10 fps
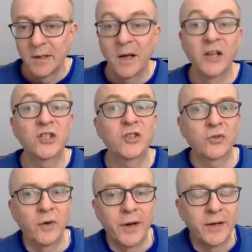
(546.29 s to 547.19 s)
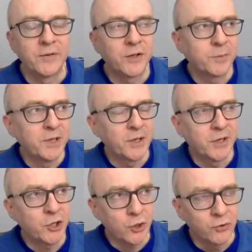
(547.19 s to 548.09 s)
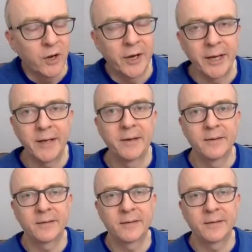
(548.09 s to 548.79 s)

I strive just means I try.